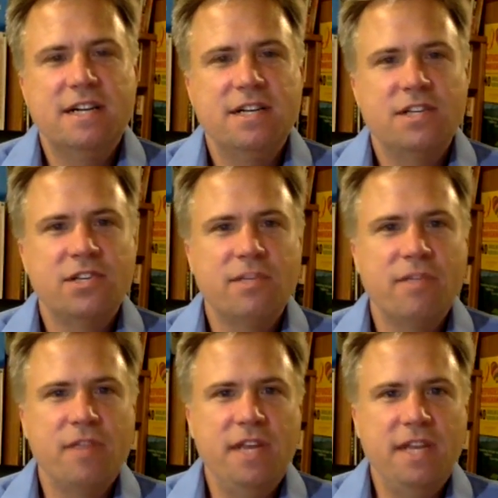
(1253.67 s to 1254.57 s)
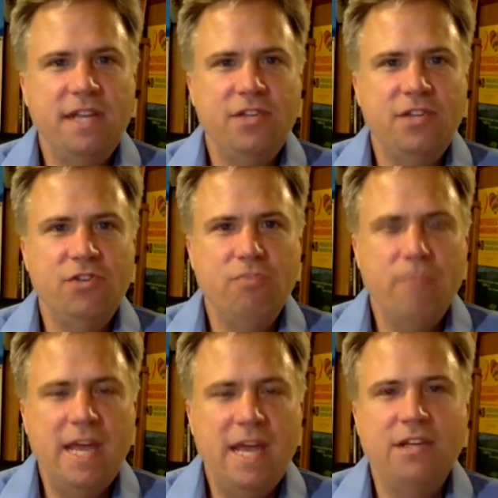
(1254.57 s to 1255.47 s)
something into
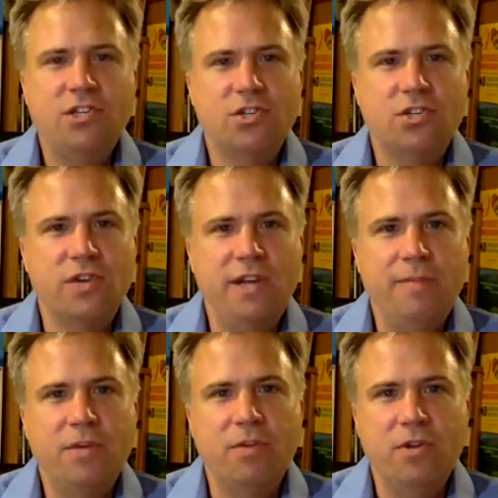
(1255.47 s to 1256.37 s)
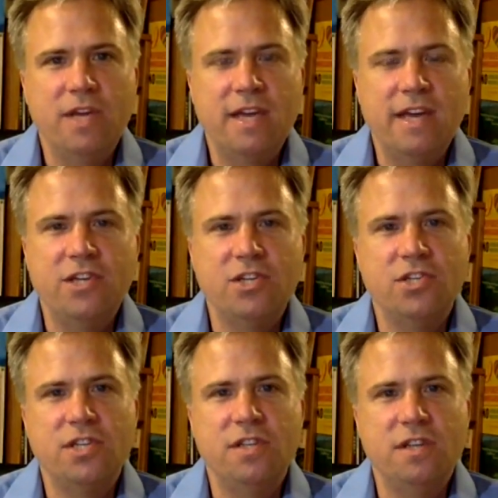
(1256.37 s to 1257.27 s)
mainstream
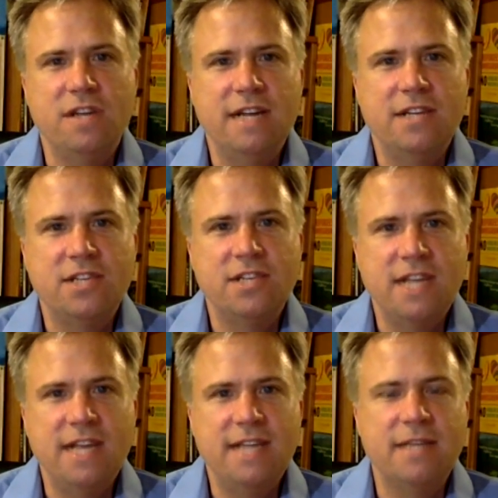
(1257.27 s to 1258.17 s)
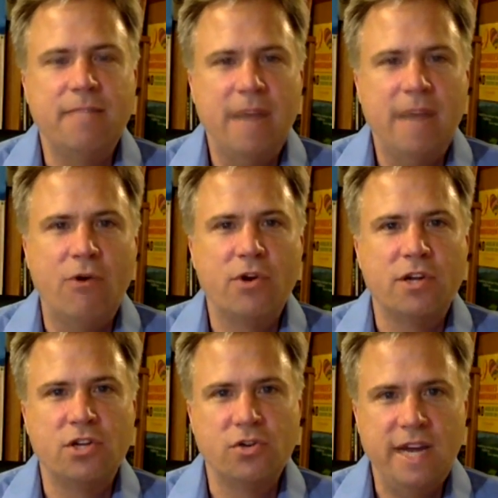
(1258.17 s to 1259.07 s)
communications in the United States about
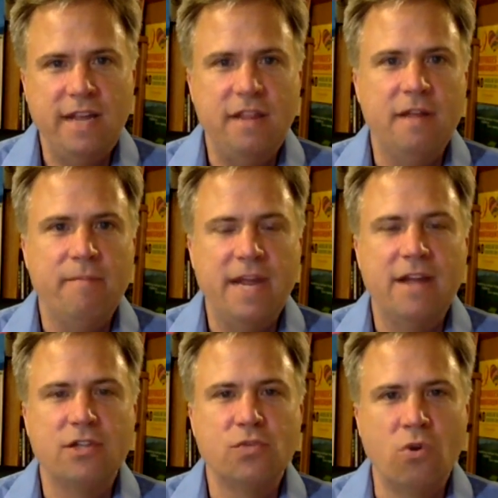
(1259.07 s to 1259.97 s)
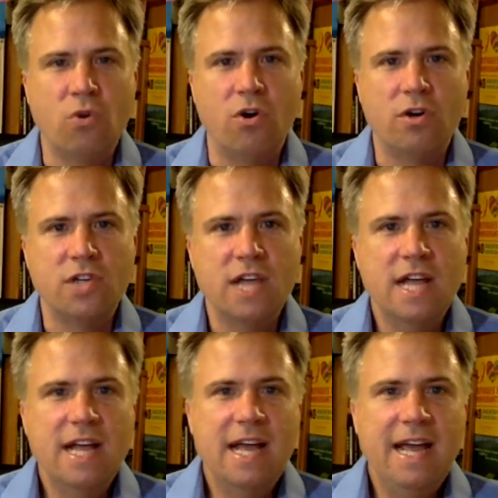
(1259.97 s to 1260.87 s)
a treaty that bans wars,
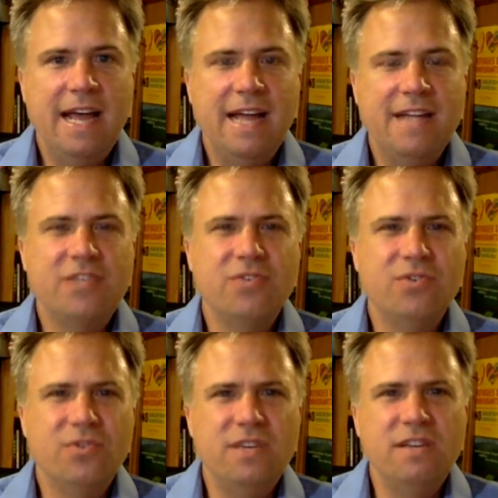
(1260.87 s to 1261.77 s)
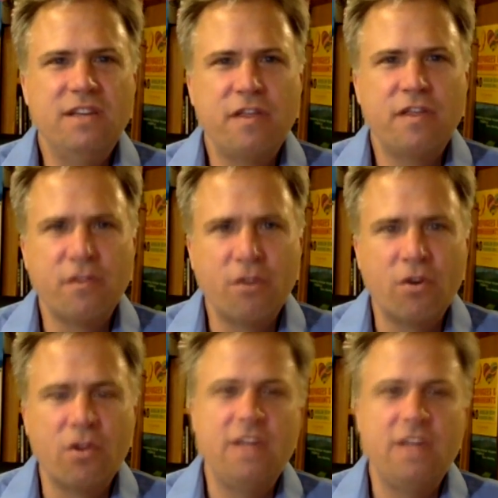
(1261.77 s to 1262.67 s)
and to
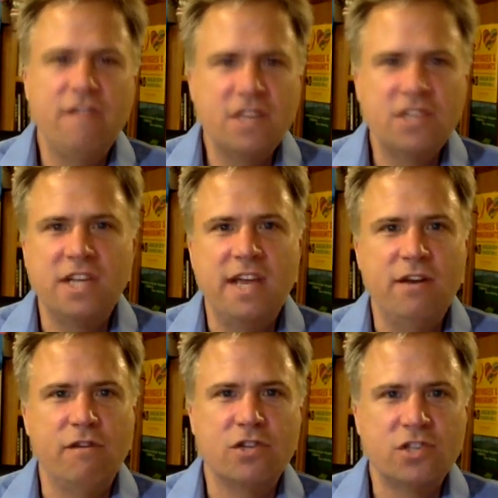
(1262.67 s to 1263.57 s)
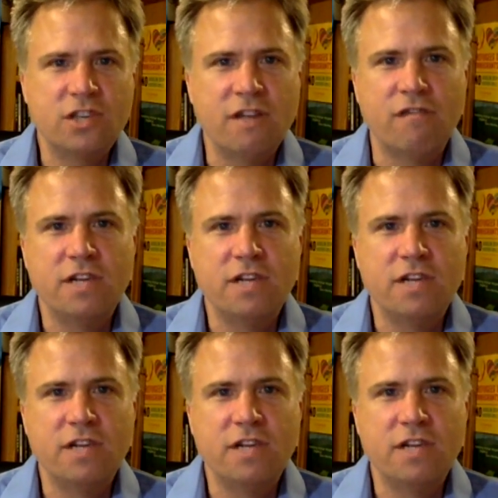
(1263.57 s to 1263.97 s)
thoroughly investigate over several